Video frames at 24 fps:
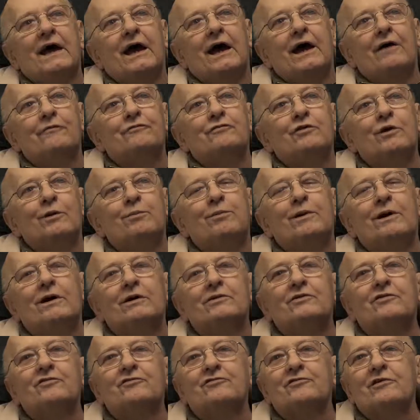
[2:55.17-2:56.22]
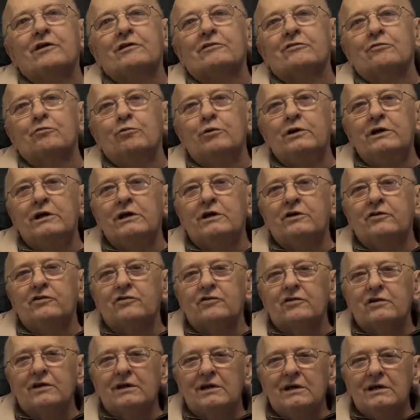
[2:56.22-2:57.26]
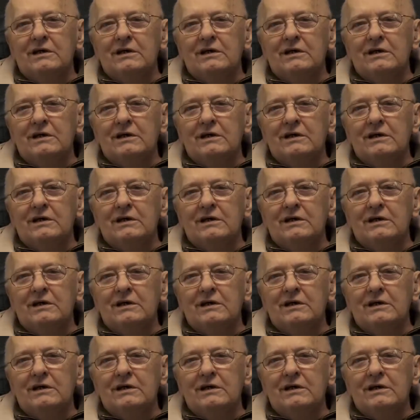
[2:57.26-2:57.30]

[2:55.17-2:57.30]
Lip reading: After about 6 weeks,